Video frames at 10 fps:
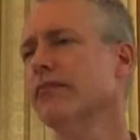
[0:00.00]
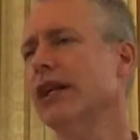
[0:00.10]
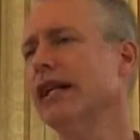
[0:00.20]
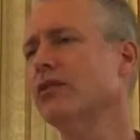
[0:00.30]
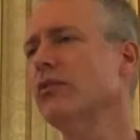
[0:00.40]

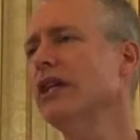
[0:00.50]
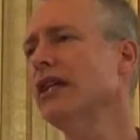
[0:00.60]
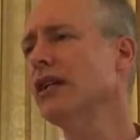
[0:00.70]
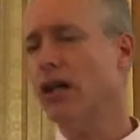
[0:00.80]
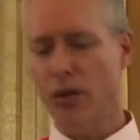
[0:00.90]
But as
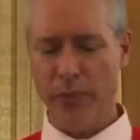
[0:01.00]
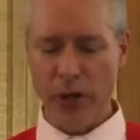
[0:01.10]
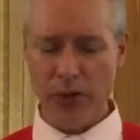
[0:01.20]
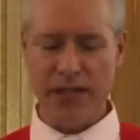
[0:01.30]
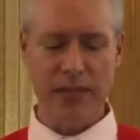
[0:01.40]
we are
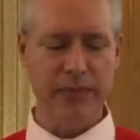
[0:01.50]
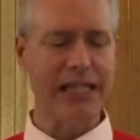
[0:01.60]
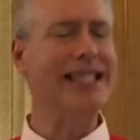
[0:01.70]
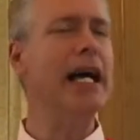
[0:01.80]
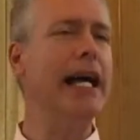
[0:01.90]

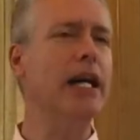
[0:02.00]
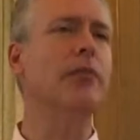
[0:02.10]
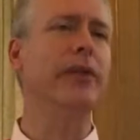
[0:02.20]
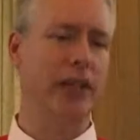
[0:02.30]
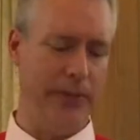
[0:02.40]

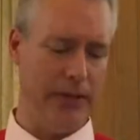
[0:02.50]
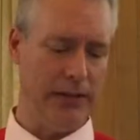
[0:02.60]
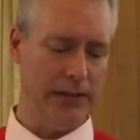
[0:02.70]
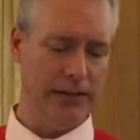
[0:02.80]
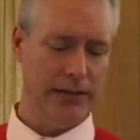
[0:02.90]
post-Messiah people,
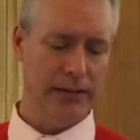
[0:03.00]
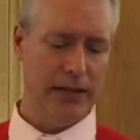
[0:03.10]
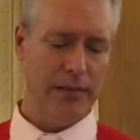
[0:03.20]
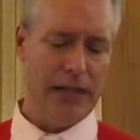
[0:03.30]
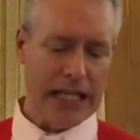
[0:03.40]

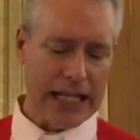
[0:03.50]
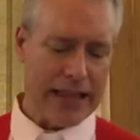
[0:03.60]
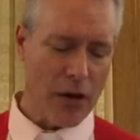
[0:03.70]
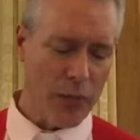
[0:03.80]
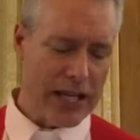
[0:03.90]

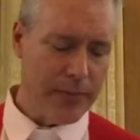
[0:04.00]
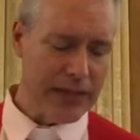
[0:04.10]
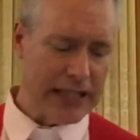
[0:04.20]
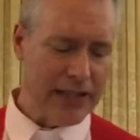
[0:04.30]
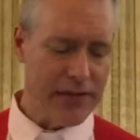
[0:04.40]
meaning that we
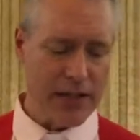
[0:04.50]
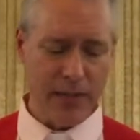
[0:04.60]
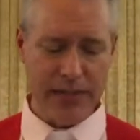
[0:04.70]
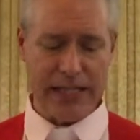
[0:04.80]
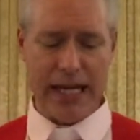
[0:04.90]
believe that
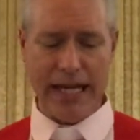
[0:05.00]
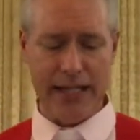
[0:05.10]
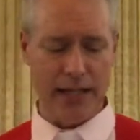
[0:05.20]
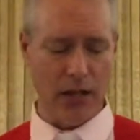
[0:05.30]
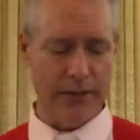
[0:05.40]
the
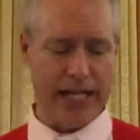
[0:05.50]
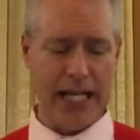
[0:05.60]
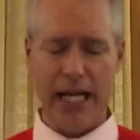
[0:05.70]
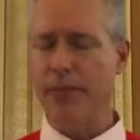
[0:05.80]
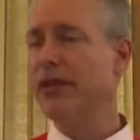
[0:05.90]
Messiah has already
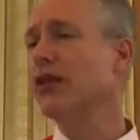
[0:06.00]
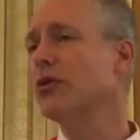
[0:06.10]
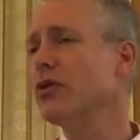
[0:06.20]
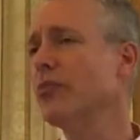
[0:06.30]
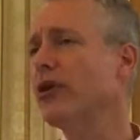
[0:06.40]
come
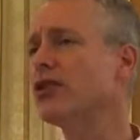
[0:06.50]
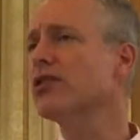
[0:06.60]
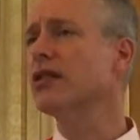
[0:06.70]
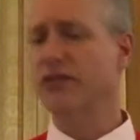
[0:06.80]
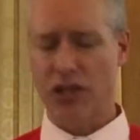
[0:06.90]
through the
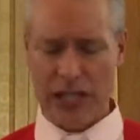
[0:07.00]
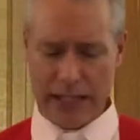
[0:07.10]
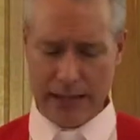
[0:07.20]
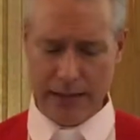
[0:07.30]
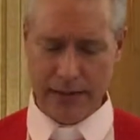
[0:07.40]
person of
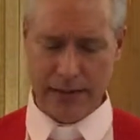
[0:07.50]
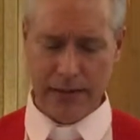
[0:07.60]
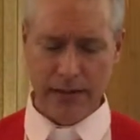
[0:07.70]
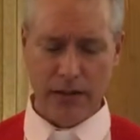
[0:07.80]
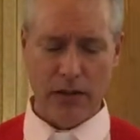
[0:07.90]
Jesus,
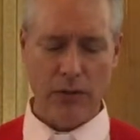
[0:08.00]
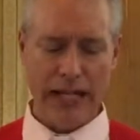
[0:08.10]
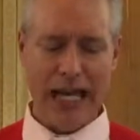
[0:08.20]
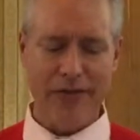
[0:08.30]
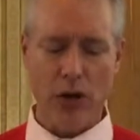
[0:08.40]

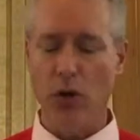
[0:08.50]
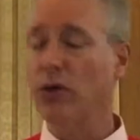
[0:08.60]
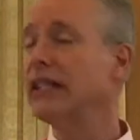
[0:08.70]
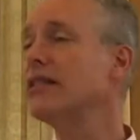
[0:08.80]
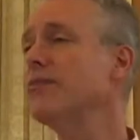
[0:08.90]
we have the
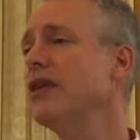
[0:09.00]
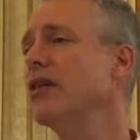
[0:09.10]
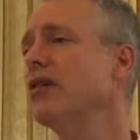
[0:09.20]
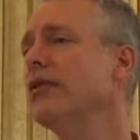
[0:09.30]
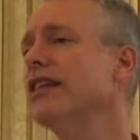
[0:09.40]
Holy
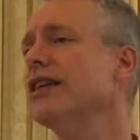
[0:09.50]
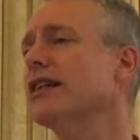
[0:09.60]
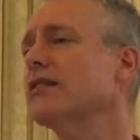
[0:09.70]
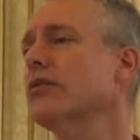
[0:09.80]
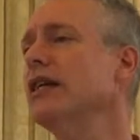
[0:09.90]
Spirit with
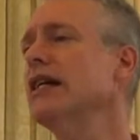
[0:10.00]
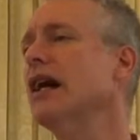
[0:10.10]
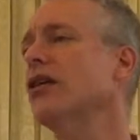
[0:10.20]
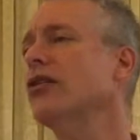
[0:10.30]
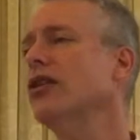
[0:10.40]
us. We
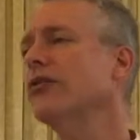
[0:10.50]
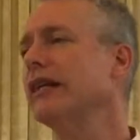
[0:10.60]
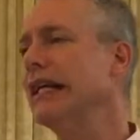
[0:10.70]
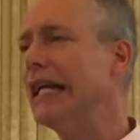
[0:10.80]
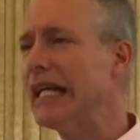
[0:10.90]
are
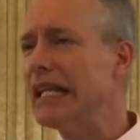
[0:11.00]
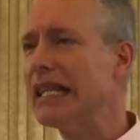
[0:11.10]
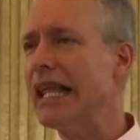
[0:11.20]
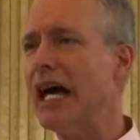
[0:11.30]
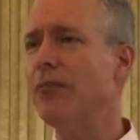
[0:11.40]
already
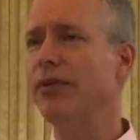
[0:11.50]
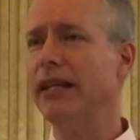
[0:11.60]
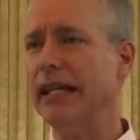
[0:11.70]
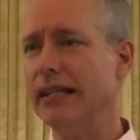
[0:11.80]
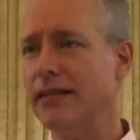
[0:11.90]
in that
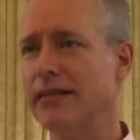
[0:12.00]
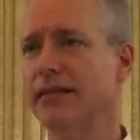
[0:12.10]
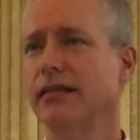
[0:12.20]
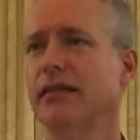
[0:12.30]
place